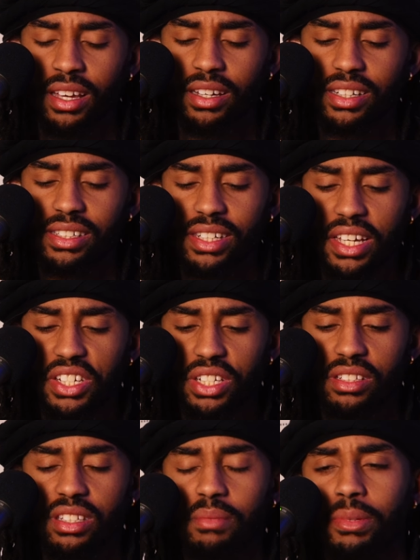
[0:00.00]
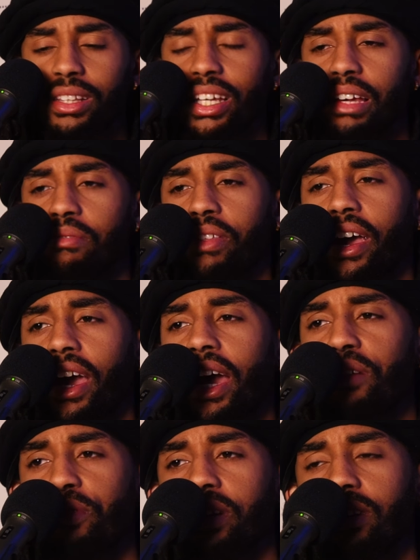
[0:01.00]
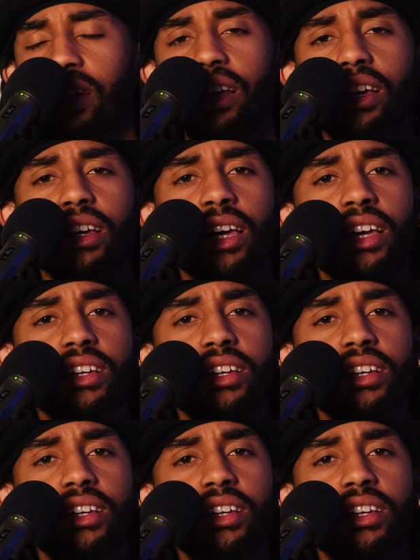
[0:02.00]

conditioned to believe that everything